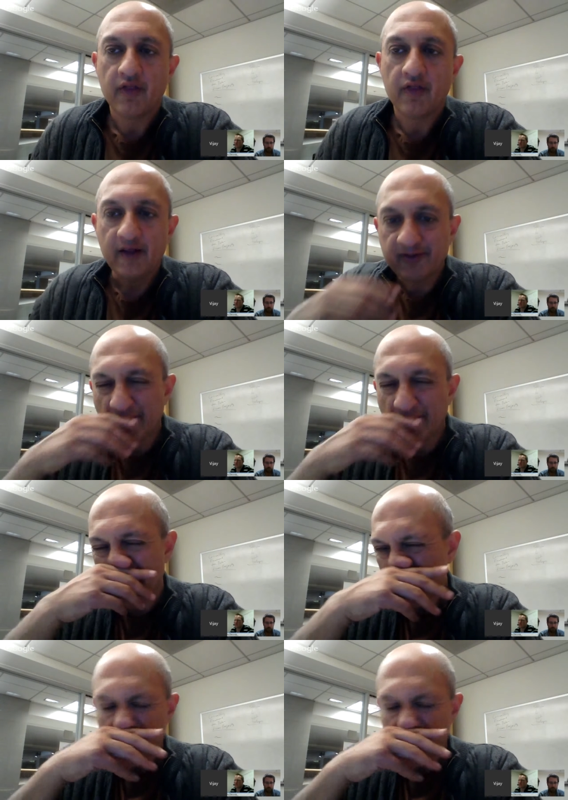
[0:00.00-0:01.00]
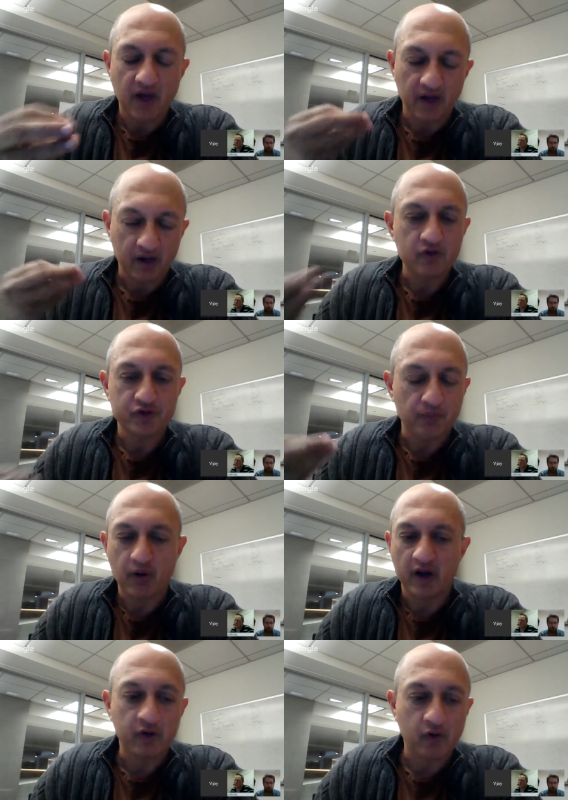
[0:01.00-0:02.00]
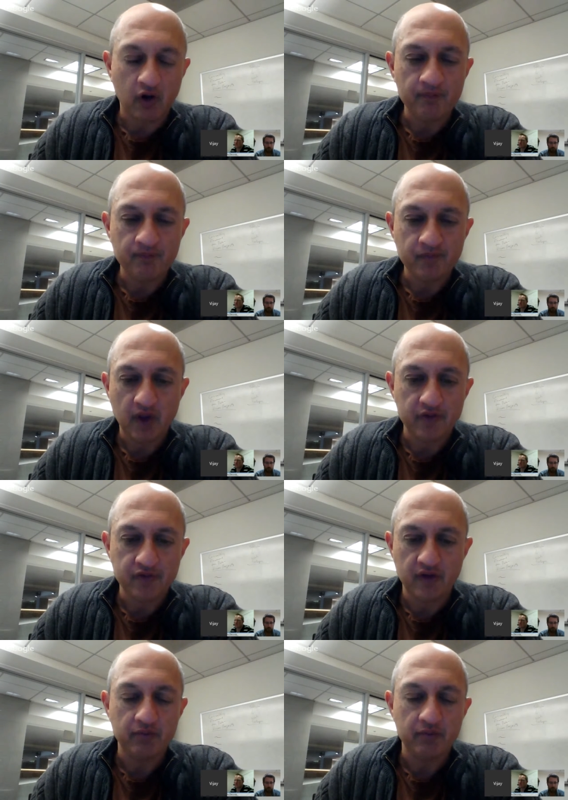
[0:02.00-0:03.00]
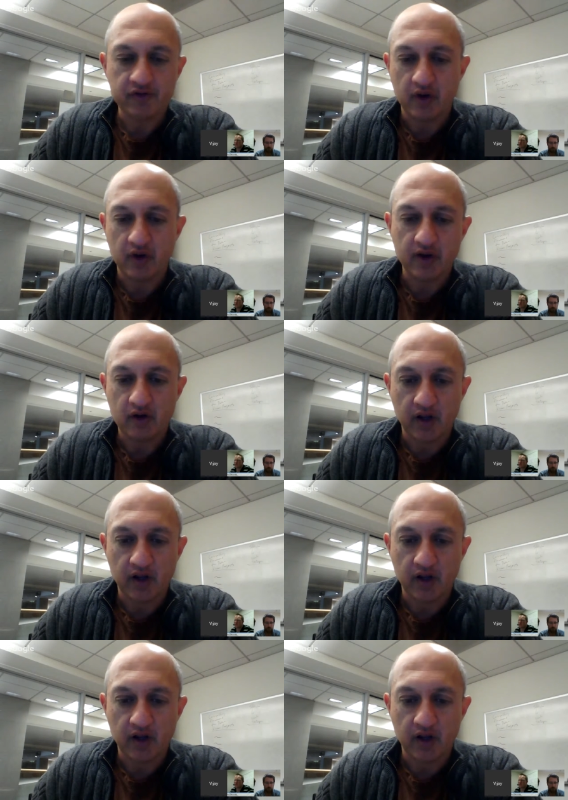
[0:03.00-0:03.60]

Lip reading: That's your first kind of crucial breadcrumb as an administrator,